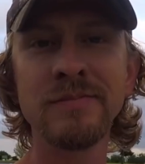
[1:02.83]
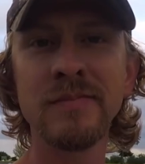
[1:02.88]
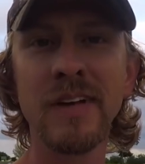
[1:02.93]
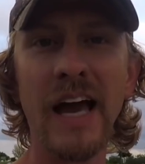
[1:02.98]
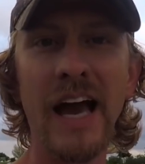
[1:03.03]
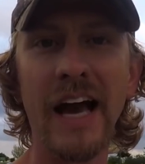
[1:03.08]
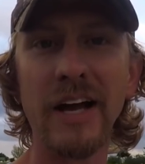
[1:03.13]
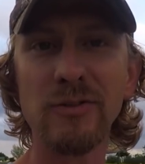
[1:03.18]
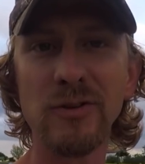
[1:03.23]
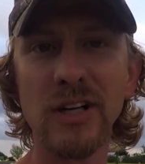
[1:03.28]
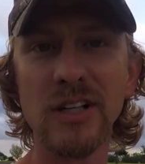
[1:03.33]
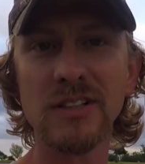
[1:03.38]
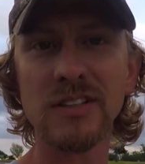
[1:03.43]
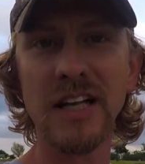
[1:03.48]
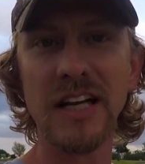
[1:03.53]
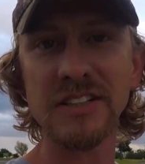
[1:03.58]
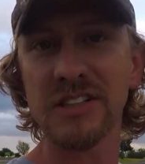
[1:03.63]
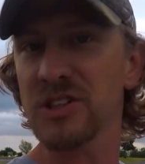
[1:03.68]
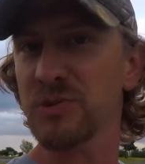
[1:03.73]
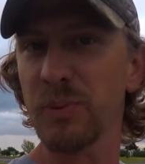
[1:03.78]
address,
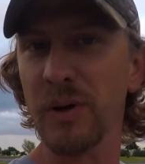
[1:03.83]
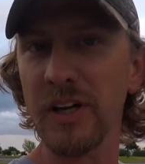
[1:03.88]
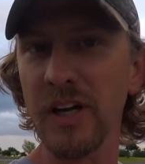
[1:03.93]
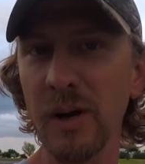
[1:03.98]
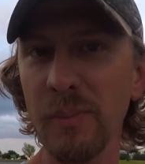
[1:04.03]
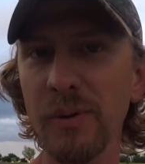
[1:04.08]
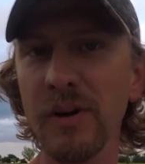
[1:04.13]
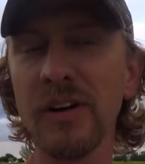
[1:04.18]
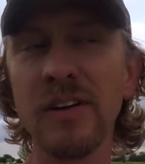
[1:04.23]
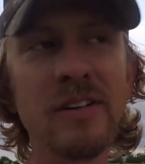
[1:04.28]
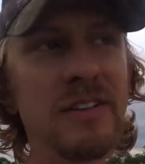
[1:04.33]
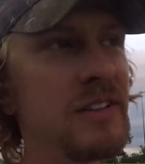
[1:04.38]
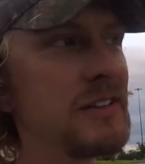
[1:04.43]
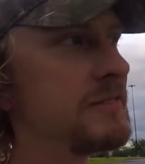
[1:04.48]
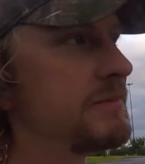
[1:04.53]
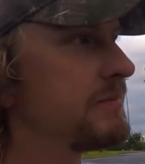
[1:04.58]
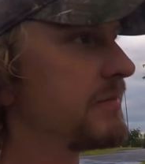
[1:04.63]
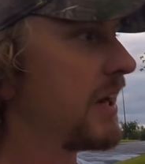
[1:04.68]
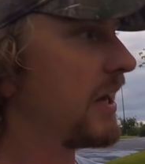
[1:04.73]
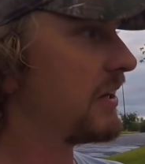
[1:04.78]
license plate number,
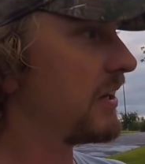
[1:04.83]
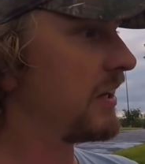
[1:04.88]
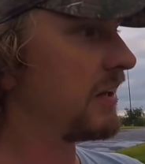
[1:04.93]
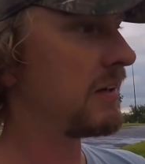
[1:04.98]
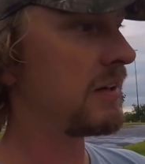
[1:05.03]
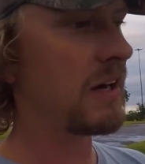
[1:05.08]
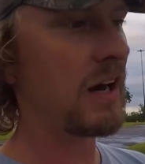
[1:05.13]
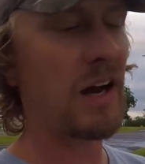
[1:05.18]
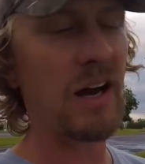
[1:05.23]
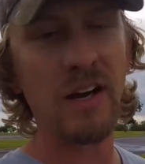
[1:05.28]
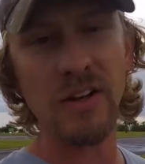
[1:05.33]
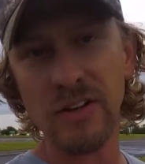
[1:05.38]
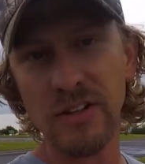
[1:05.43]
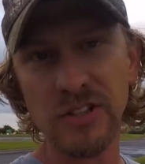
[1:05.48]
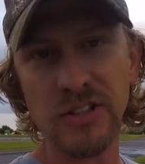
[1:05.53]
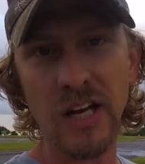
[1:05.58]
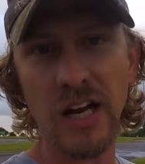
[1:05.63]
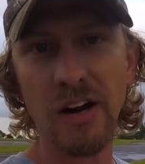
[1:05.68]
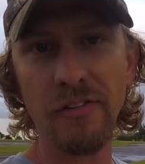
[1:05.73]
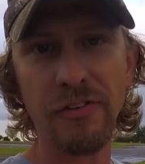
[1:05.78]
and then you can
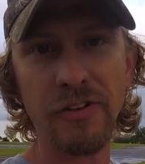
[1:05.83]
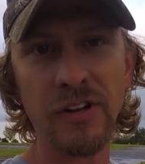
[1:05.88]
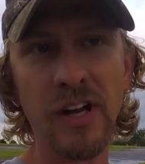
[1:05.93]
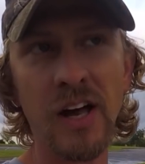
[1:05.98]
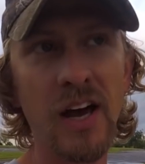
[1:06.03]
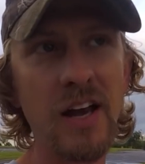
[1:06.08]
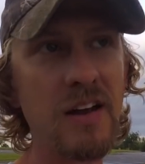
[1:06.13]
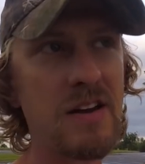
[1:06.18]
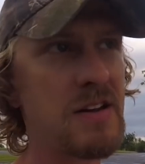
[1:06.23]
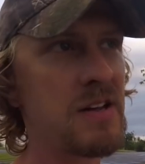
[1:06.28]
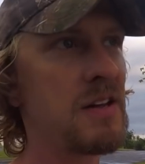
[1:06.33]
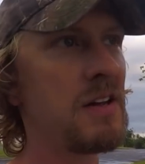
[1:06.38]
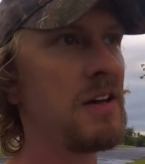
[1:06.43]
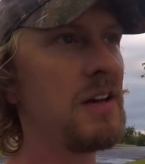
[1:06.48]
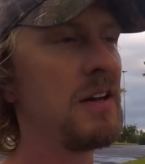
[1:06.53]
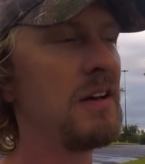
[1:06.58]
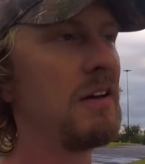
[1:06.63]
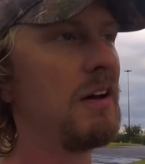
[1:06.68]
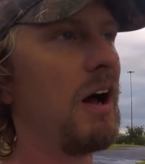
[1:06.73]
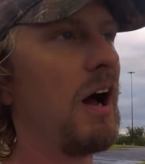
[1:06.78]
stay here for the night.
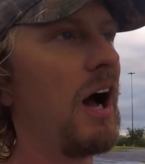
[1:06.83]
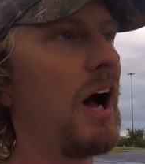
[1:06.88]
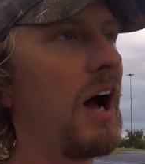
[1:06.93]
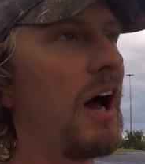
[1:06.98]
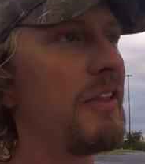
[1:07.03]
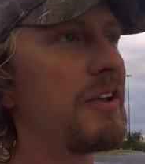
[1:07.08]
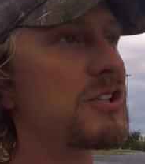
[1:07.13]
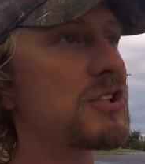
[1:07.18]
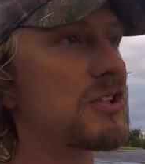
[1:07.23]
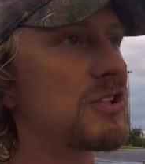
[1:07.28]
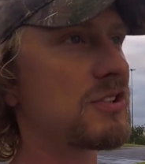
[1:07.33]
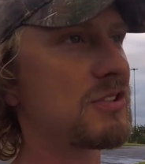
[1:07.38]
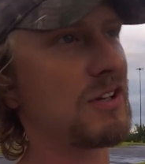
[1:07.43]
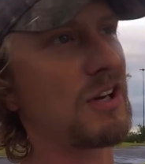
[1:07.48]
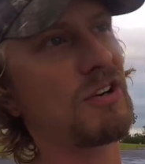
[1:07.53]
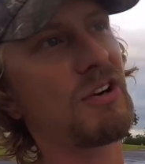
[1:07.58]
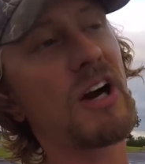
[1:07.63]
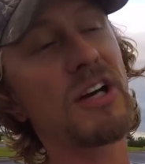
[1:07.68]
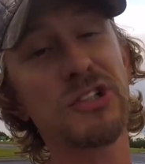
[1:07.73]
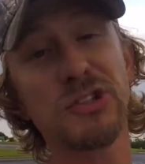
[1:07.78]
This is
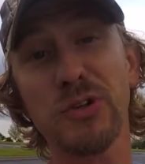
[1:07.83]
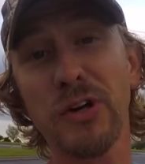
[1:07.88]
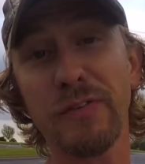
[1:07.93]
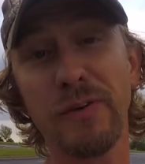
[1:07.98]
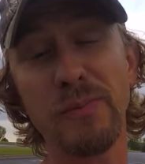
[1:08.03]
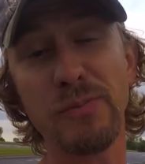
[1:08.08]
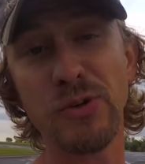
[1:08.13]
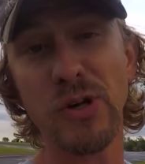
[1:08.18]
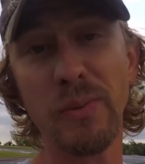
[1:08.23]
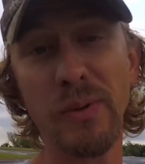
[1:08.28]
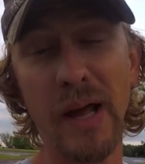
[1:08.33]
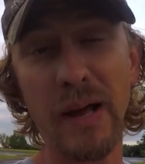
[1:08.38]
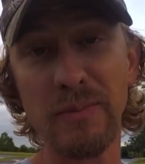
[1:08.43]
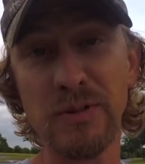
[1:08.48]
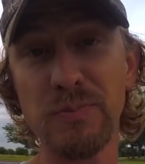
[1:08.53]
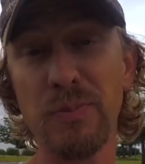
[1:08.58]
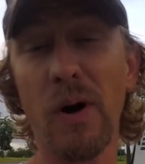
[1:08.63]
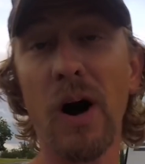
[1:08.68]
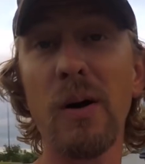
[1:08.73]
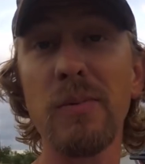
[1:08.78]
across the street from Dre
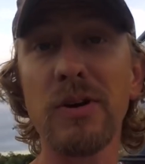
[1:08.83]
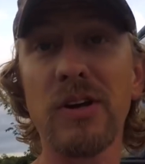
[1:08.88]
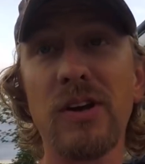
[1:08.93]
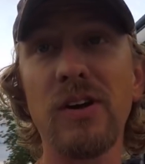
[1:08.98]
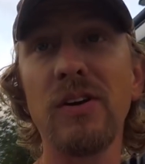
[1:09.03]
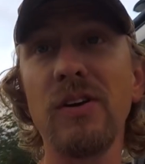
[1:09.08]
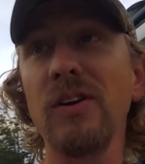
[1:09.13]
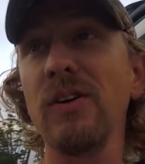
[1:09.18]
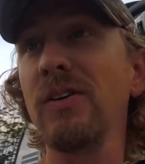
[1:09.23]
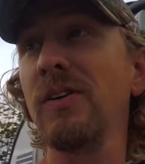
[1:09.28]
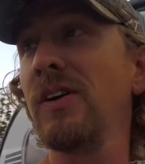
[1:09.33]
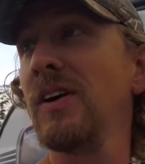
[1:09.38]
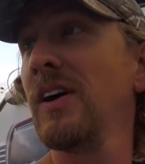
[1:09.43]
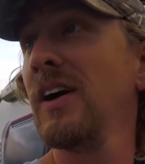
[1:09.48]
Lamb's Barbecue,